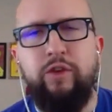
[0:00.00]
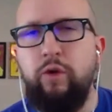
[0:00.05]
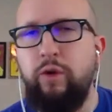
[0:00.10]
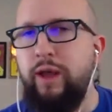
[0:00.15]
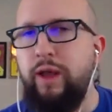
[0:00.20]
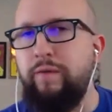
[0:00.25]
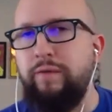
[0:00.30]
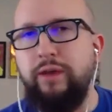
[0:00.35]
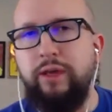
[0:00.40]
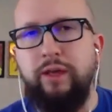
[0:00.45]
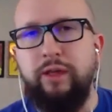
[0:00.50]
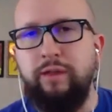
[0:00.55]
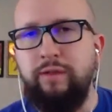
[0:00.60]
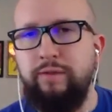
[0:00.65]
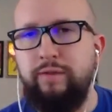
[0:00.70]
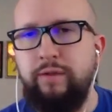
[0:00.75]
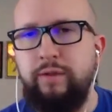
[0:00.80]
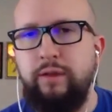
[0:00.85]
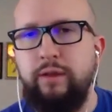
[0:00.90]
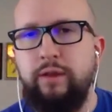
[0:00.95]
don't have
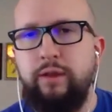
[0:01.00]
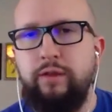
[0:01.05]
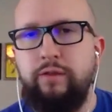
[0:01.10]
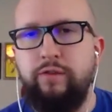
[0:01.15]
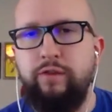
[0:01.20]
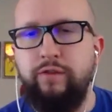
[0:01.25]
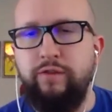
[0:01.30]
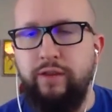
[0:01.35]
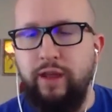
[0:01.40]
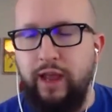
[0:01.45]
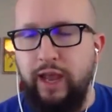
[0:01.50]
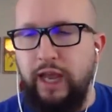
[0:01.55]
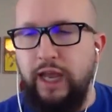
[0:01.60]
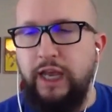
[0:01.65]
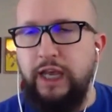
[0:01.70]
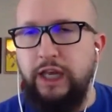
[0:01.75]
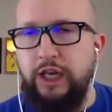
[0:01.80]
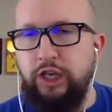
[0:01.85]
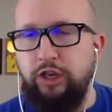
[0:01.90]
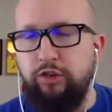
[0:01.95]
kids, just
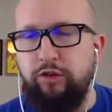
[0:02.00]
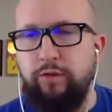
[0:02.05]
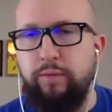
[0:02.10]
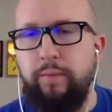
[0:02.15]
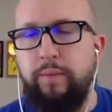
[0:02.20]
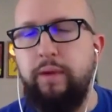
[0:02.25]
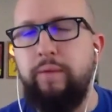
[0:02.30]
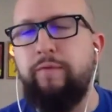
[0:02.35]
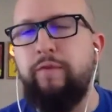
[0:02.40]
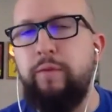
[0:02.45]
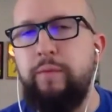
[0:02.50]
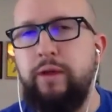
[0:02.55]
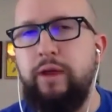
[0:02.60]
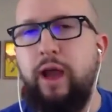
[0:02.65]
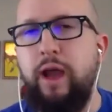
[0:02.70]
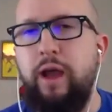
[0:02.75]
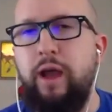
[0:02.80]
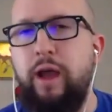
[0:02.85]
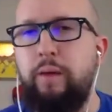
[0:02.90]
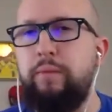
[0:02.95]
age. I mean, for me,
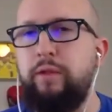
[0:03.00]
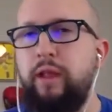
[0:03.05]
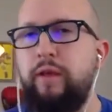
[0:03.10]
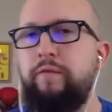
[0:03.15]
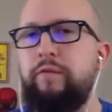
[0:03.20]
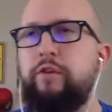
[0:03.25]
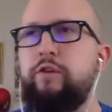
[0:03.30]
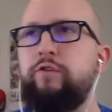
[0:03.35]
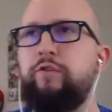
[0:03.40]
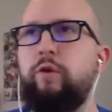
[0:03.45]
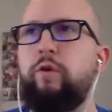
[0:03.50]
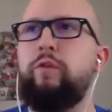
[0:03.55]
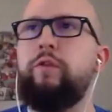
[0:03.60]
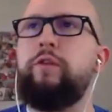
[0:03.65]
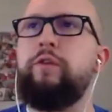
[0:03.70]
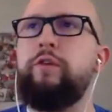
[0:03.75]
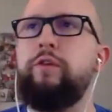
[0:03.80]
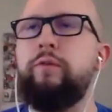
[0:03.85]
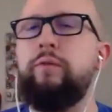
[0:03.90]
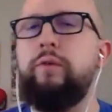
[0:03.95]
I'm 11 years
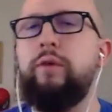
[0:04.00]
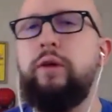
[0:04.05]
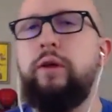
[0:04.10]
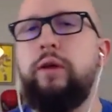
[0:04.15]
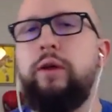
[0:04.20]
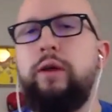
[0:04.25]
older than you.